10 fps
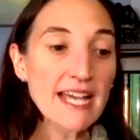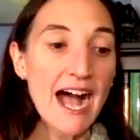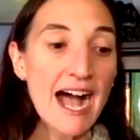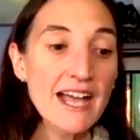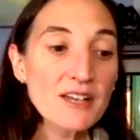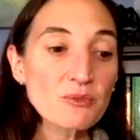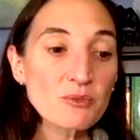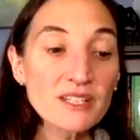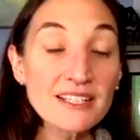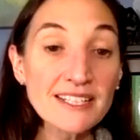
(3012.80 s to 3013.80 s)
I
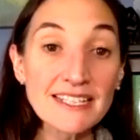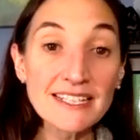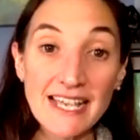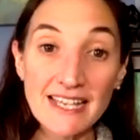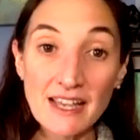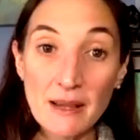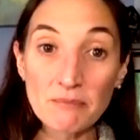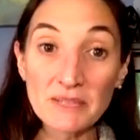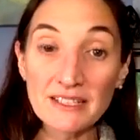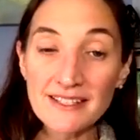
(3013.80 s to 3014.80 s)
really like
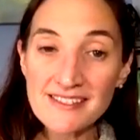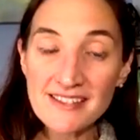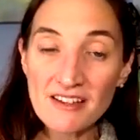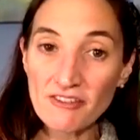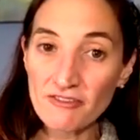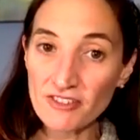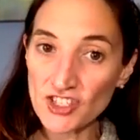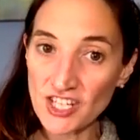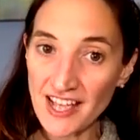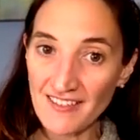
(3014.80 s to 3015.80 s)
Melissa
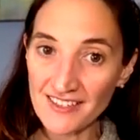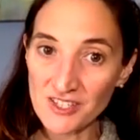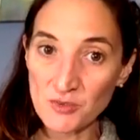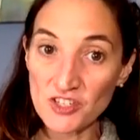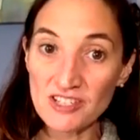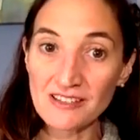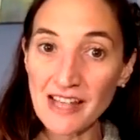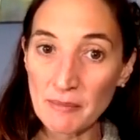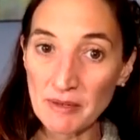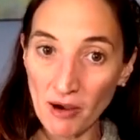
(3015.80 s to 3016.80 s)
officinalis, which is
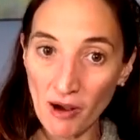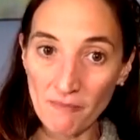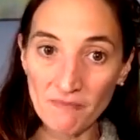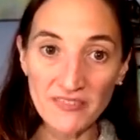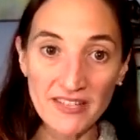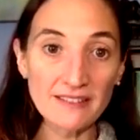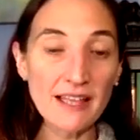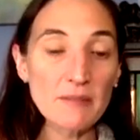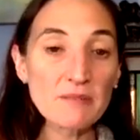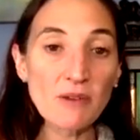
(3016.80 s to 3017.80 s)
lemon balm. And
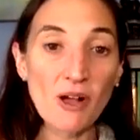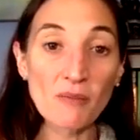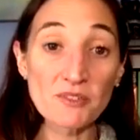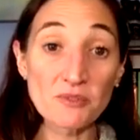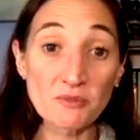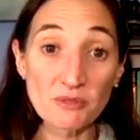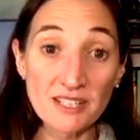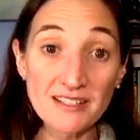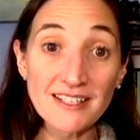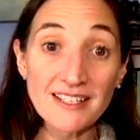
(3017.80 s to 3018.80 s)
lemon balm is a
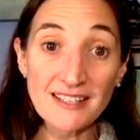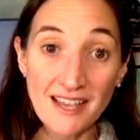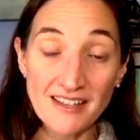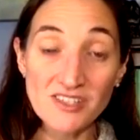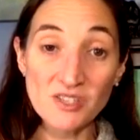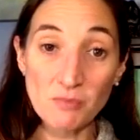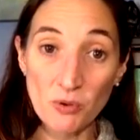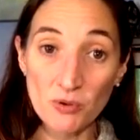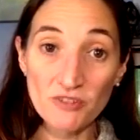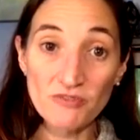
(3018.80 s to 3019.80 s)
really nice
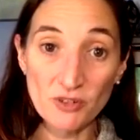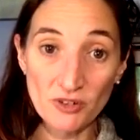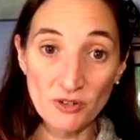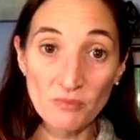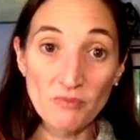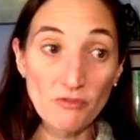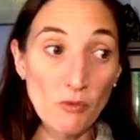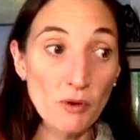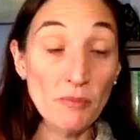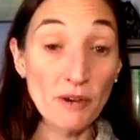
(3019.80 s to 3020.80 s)
supportive herb
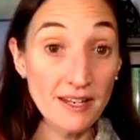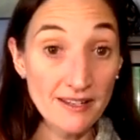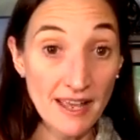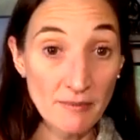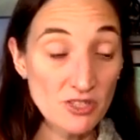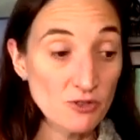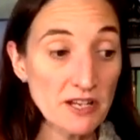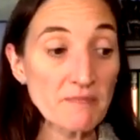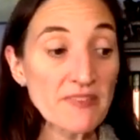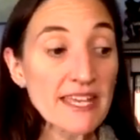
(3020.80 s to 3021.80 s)
for brain chemistry.